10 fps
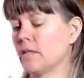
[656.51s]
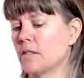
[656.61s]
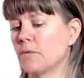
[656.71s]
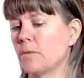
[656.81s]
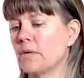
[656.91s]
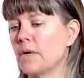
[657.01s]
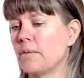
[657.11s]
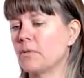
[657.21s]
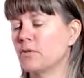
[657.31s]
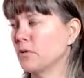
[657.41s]
So we are
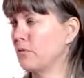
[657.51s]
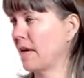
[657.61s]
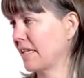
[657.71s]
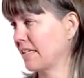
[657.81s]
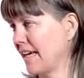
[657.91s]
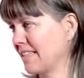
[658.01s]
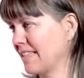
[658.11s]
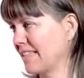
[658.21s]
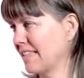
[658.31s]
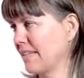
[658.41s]
able to correct that,